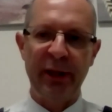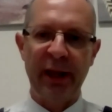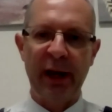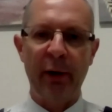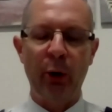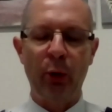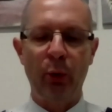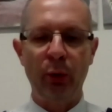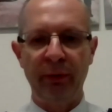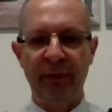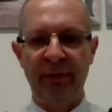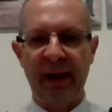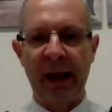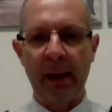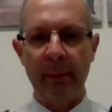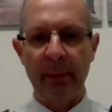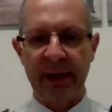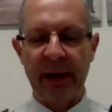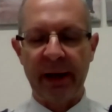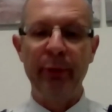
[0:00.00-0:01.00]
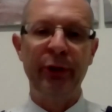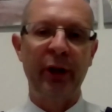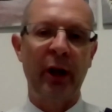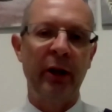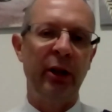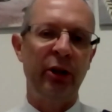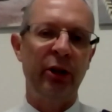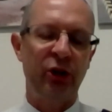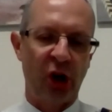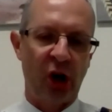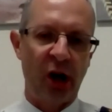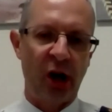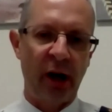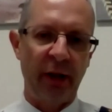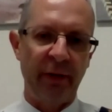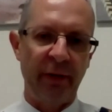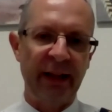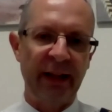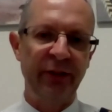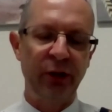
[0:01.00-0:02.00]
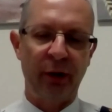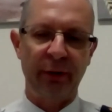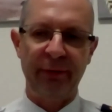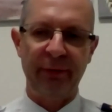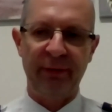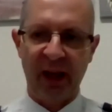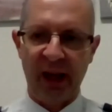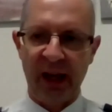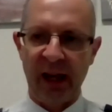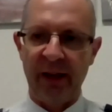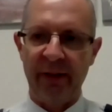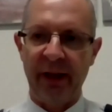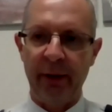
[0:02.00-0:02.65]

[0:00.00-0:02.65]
They were a good family. That was only a child. That's not fair.